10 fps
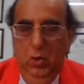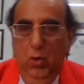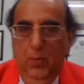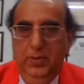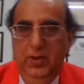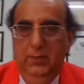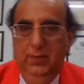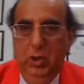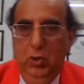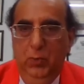hope
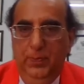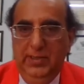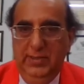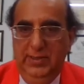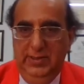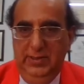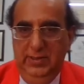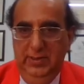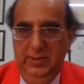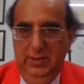for
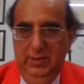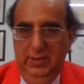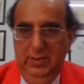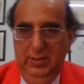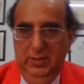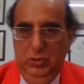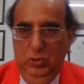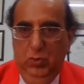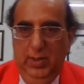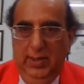hopelessness.
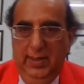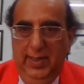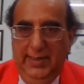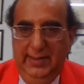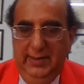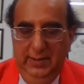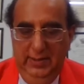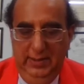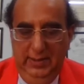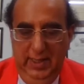You are light
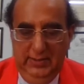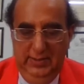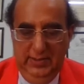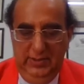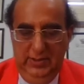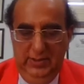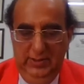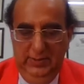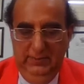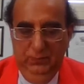in darkness.
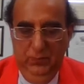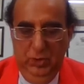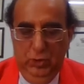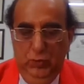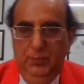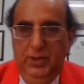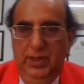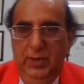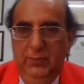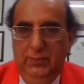You
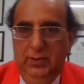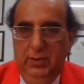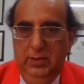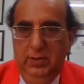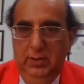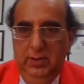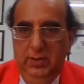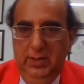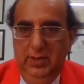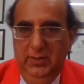believe
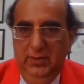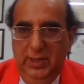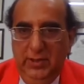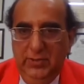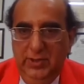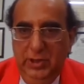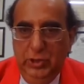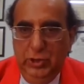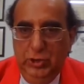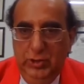in
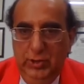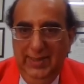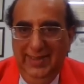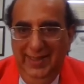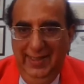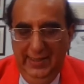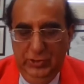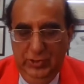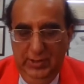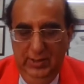renunciation in
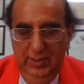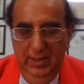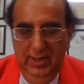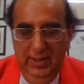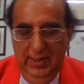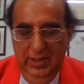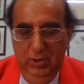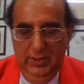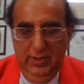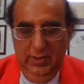action and
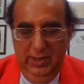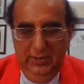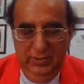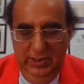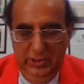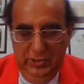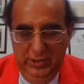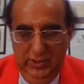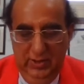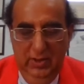not a
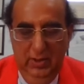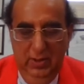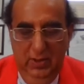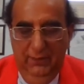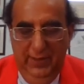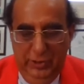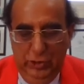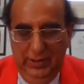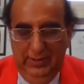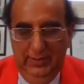renunciation of
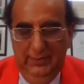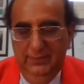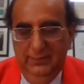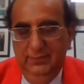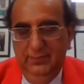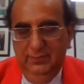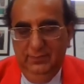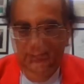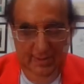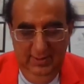action.
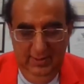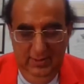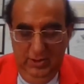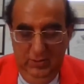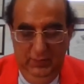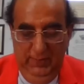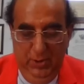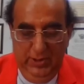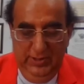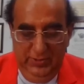This is a very
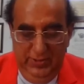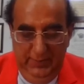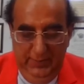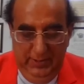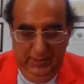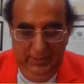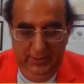important statement,